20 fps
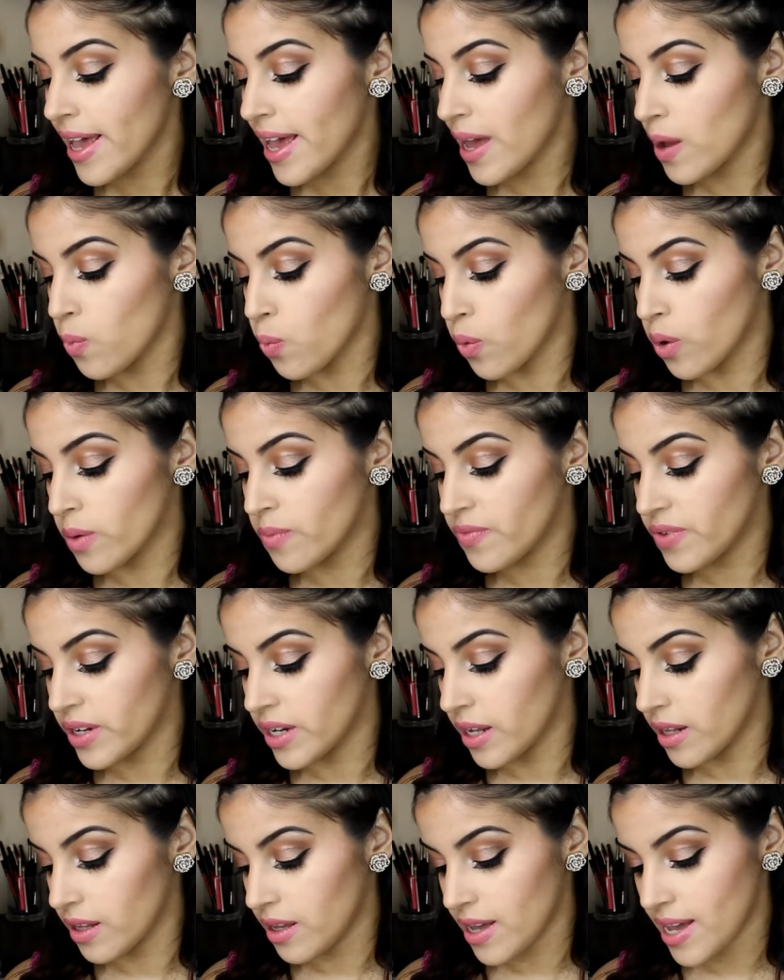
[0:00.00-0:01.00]
and warm
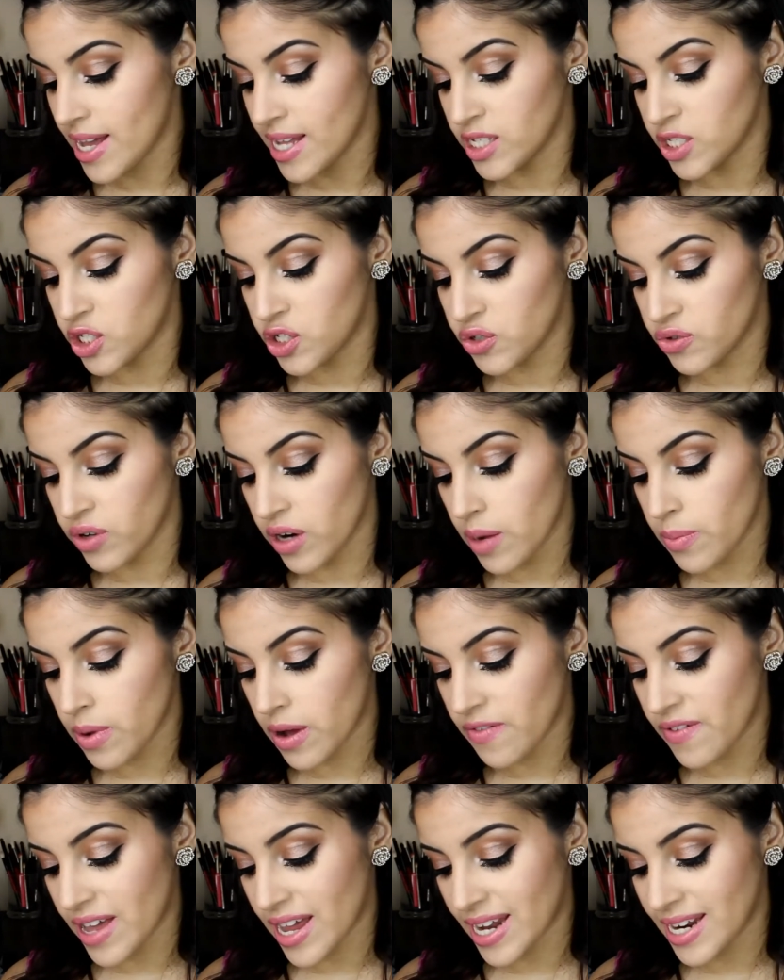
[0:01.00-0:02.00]
vanilla, and scrub off